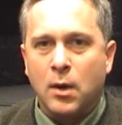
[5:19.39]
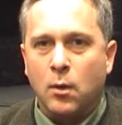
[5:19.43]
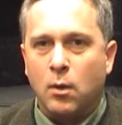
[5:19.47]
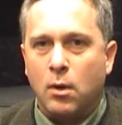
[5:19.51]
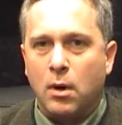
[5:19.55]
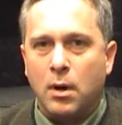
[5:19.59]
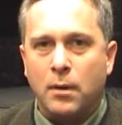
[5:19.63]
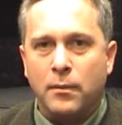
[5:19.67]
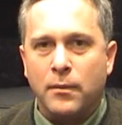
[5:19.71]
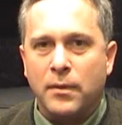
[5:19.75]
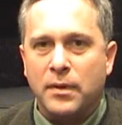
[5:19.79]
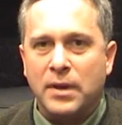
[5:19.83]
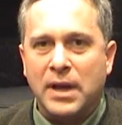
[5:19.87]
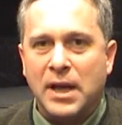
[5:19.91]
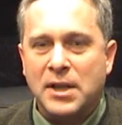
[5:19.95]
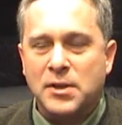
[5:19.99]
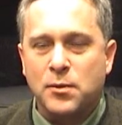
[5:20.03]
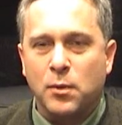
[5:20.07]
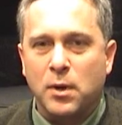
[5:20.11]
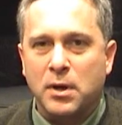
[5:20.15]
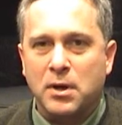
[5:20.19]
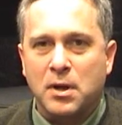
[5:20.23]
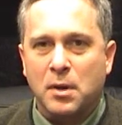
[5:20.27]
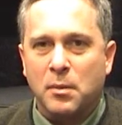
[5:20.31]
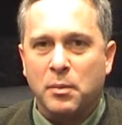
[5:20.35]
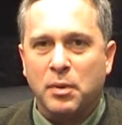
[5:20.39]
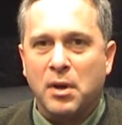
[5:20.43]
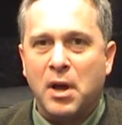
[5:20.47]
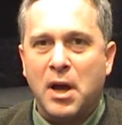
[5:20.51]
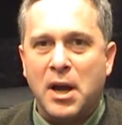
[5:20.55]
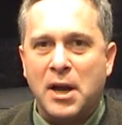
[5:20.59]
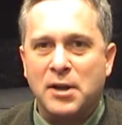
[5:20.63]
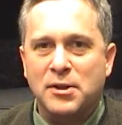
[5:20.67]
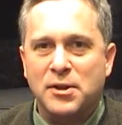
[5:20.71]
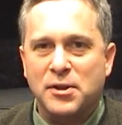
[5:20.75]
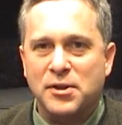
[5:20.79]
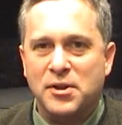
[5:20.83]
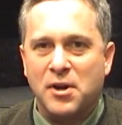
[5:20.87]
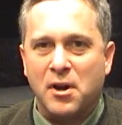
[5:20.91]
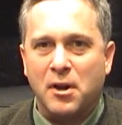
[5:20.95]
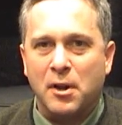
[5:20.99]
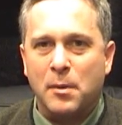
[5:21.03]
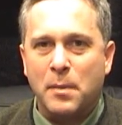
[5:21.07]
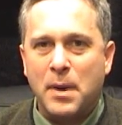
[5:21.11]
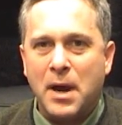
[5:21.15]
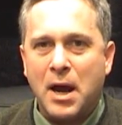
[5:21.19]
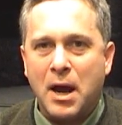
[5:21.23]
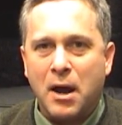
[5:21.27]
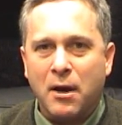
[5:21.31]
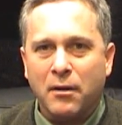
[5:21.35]
Well, that's what compliance is all
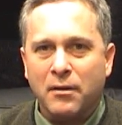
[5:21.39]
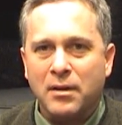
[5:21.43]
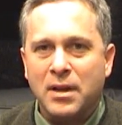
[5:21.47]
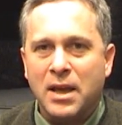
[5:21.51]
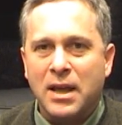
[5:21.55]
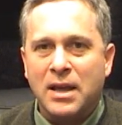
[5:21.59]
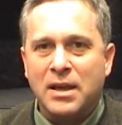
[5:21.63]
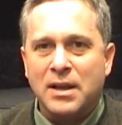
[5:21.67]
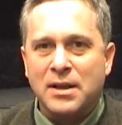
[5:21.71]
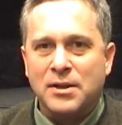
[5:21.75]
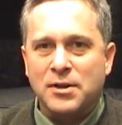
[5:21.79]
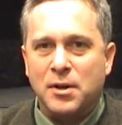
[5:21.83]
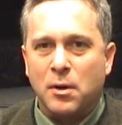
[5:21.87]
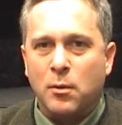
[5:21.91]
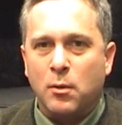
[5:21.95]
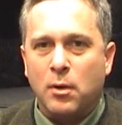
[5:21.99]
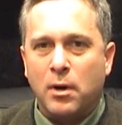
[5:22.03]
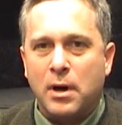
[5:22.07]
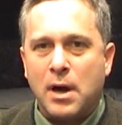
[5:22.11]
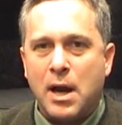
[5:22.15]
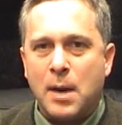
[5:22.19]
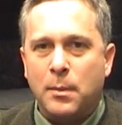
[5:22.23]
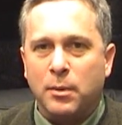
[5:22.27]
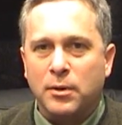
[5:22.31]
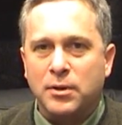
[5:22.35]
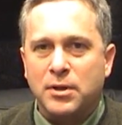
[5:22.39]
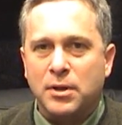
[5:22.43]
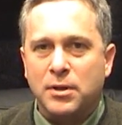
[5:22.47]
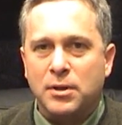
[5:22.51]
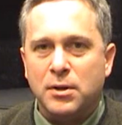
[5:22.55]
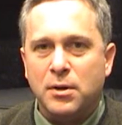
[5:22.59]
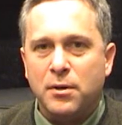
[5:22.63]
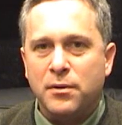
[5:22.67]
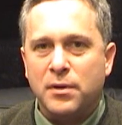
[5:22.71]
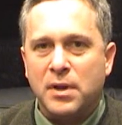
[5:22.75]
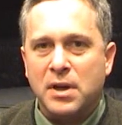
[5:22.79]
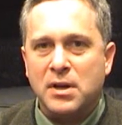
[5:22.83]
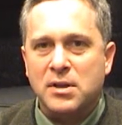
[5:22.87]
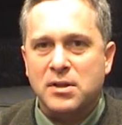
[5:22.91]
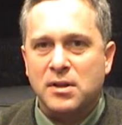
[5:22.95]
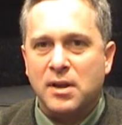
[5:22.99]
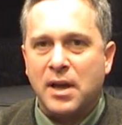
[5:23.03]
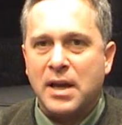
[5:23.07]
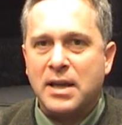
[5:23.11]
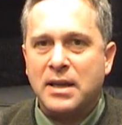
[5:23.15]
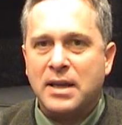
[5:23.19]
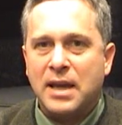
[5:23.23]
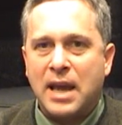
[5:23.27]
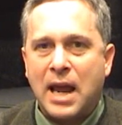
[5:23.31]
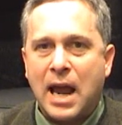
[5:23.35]
about. So we're able to do things
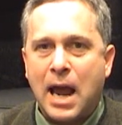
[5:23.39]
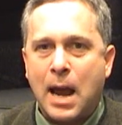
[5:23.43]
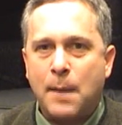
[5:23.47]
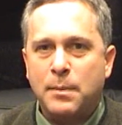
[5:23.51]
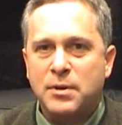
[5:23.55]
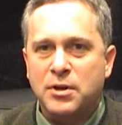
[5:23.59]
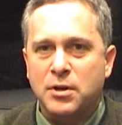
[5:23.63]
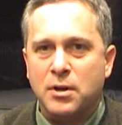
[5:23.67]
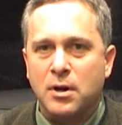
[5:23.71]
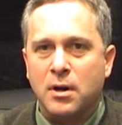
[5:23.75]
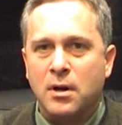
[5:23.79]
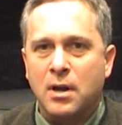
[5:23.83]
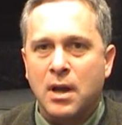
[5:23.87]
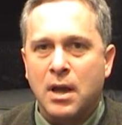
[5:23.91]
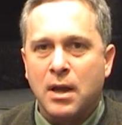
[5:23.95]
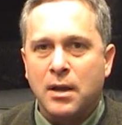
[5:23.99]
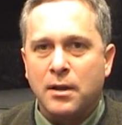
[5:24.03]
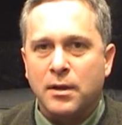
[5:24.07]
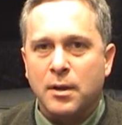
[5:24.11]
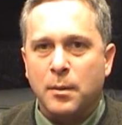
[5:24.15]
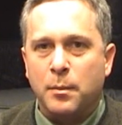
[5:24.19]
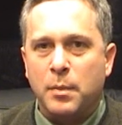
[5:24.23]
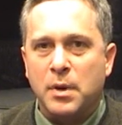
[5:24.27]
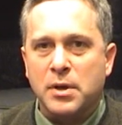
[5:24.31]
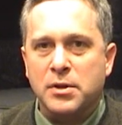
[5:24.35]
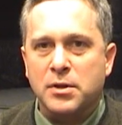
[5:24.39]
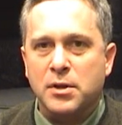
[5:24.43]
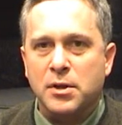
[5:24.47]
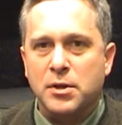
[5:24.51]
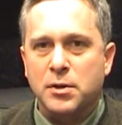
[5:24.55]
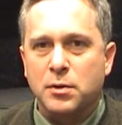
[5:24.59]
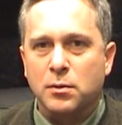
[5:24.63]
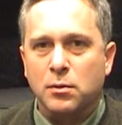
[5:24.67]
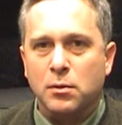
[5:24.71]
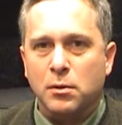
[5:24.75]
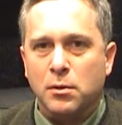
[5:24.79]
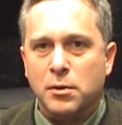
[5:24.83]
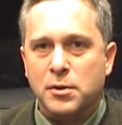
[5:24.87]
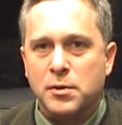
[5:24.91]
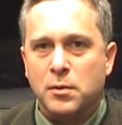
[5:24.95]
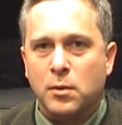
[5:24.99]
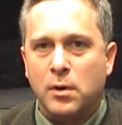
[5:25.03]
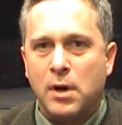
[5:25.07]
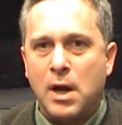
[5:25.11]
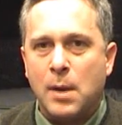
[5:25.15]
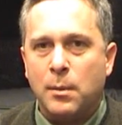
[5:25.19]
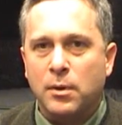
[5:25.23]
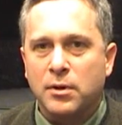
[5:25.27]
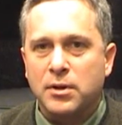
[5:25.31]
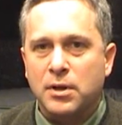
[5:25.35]
like capture the business rules.
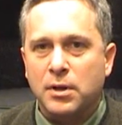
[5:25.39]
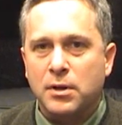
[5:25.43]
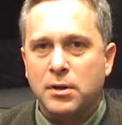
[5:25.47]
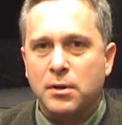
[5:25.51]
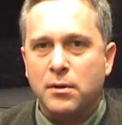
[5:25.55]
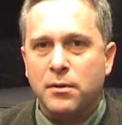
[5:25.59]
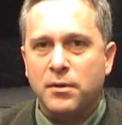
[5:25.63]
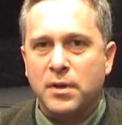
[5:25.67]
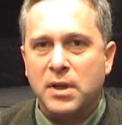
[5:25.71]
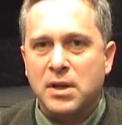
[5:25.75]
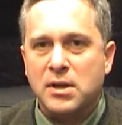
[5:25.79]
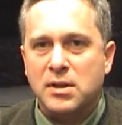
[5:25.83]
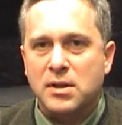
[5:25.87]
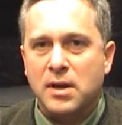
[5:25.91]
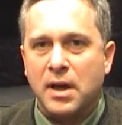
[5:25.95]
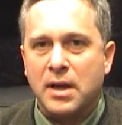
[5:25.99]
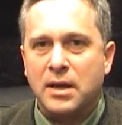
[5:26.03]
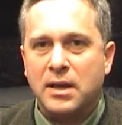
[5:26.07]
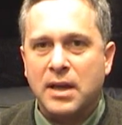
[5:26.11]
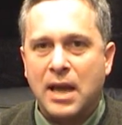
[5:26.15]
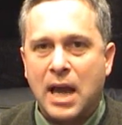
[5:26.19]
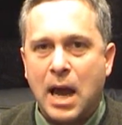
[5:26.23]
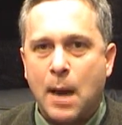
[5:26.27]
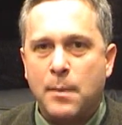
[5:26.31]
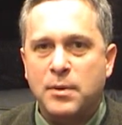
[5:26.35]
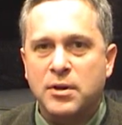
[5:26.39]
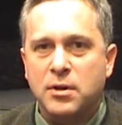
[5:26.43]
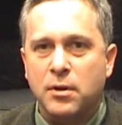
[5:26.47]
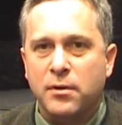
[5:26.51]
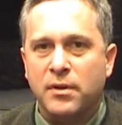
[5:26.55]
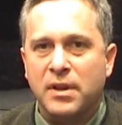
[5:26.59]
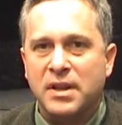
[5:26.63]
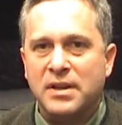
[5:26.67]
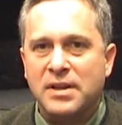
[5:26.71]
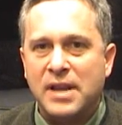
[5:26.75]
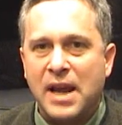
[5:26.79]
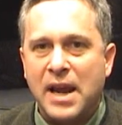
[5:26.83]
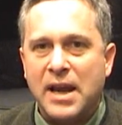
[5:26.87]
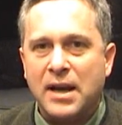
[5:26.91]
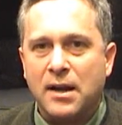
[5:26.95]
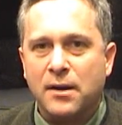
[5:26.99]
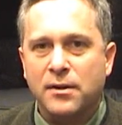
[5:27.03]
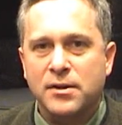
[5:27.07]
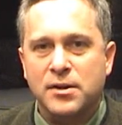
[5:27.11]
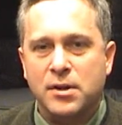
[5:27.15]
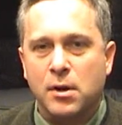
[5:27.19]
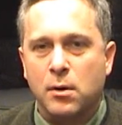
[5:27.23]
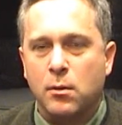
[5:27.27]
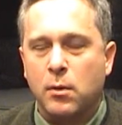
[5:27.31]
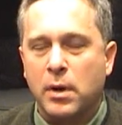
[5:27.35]
We're able to do things like capture the
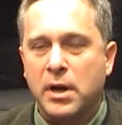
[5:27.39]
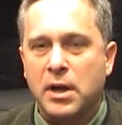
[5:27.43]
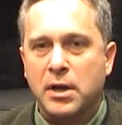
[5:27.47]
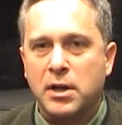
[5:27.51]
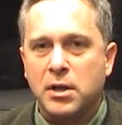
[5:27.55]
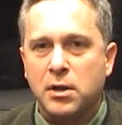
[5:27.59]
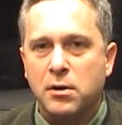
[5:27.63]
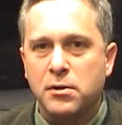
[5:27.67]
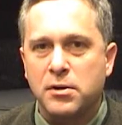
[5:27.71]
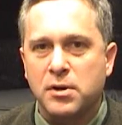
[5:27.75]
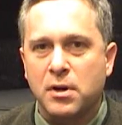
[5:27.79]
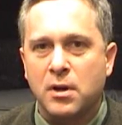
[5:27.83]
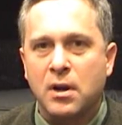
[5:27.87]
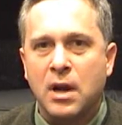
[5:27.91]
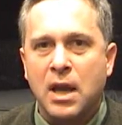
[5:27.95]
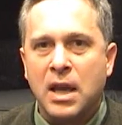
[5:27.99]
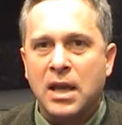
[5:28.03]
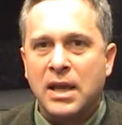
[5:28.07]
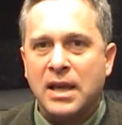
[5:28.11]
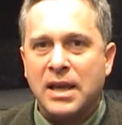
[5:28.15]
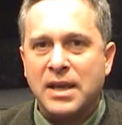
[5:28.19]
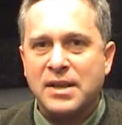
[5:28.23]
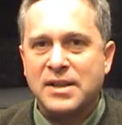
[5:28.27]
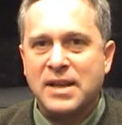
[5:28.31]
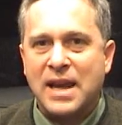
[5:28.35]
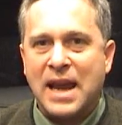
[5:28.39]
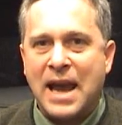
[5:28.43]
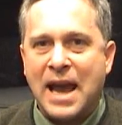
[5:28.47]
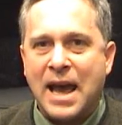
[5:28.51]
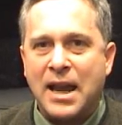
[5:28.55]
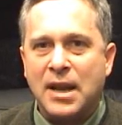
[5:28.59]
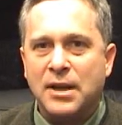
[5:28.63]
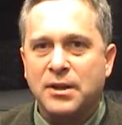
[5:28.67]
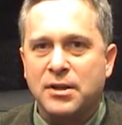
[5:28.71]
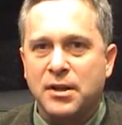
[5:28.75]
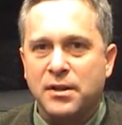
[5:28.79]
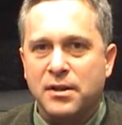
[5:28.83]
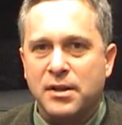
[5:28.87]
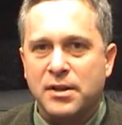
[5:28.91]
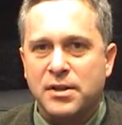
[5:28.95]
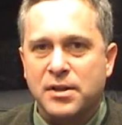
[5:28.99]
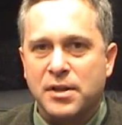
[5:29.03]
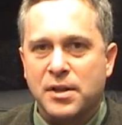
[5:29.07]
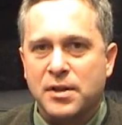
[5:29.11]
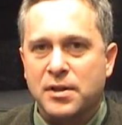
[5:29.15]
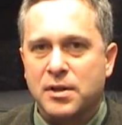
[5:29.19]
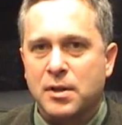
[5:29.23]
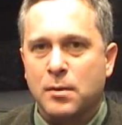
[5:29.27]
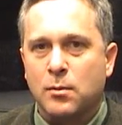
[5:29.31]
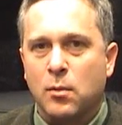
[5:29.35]
data. So when a user is added to the
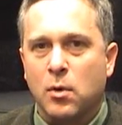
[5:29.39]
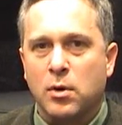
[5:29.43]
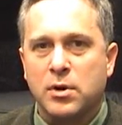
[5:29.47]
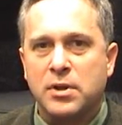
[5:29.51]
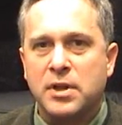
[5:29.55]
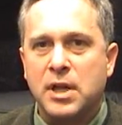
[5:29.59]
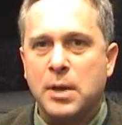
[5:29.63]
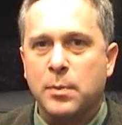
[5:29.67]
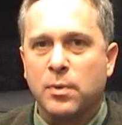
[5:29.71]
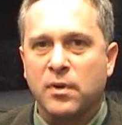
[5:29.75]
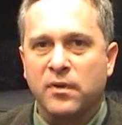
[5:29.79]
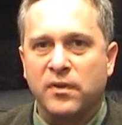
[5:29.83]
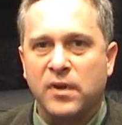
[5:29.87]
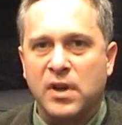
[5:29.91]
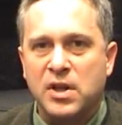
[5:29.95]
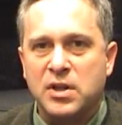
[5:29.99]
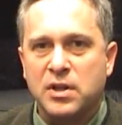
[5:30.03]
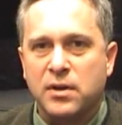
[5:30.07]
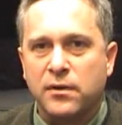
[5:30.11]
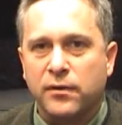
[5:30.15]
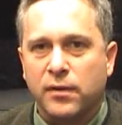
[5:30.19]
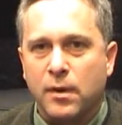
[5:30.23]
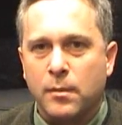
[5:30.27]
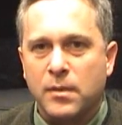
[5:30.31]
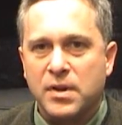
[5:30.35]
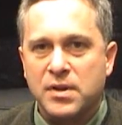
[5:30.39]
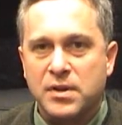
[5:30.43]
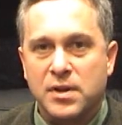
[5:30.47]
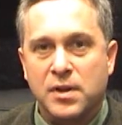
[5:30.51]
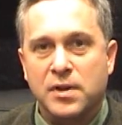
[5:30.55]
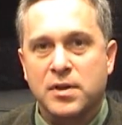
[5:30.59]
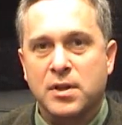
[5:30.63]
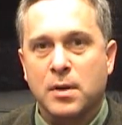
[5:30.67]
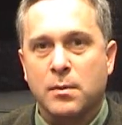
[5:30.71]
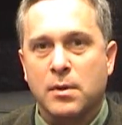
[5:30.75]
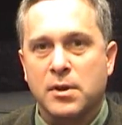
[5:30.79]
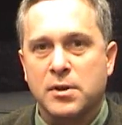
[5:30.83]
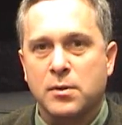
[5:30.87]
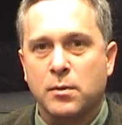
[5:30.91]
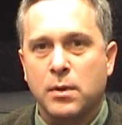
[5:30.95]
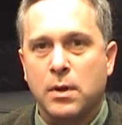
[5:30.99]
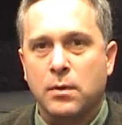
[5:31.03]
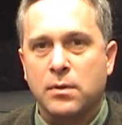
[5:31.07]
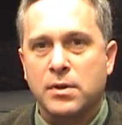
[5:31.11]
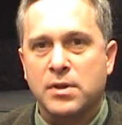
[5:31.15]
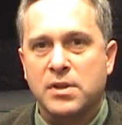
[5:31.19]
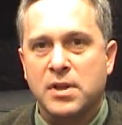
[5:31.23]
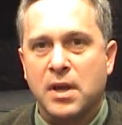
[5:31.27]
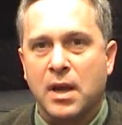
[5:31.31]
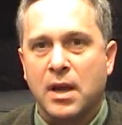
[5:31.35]
system or deprovisioned from the system, as we
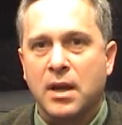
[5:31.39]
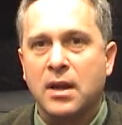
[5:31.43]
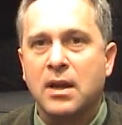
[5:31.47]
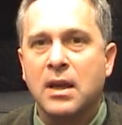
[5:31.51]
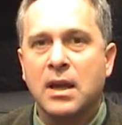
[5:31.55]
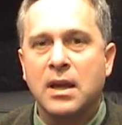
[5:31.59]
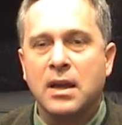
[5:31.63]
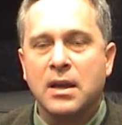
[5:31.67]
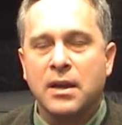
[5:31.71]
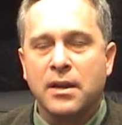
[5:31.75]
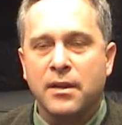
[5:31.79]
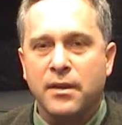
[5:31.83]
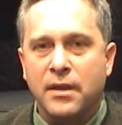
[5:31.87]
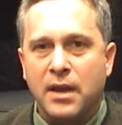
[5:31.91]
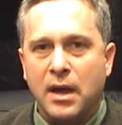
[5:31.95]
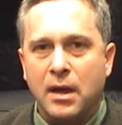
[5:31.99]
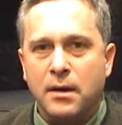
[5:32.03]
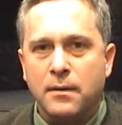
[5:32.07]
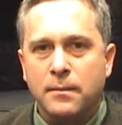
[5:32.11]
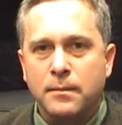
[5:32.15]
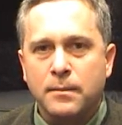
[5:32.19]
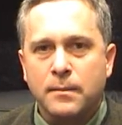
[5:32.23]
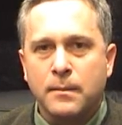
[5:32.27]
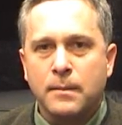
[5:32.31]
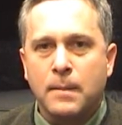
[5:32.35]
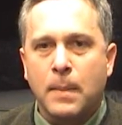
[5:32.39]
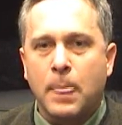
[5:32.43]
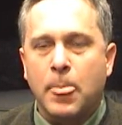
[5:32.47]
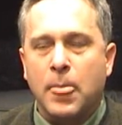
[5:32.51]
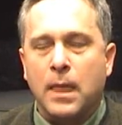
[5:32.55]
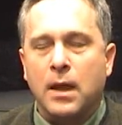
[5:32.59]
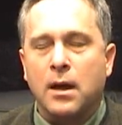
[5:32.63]
would say, then